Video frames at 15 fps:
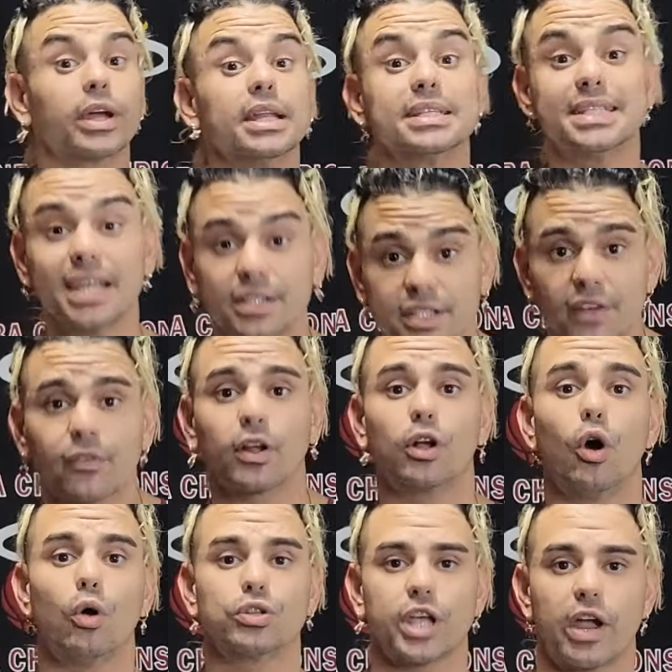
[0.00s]
We're going to see a
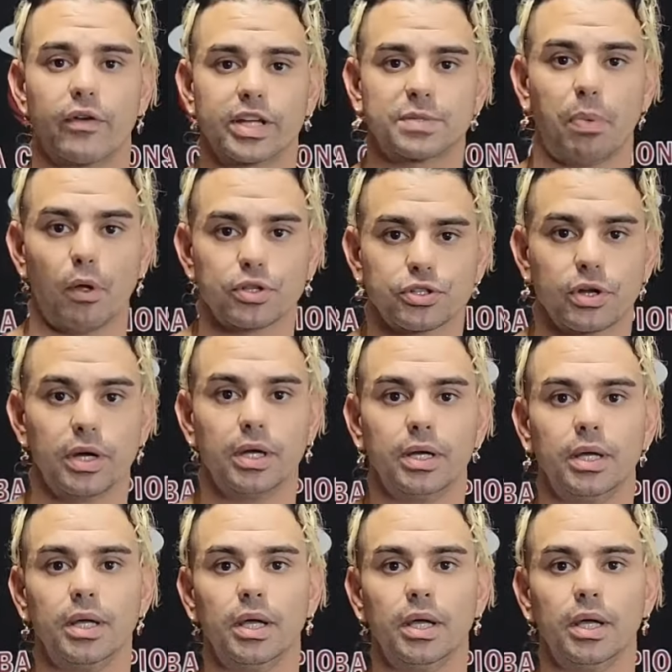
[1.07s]
different coach, Erik Spoelstra.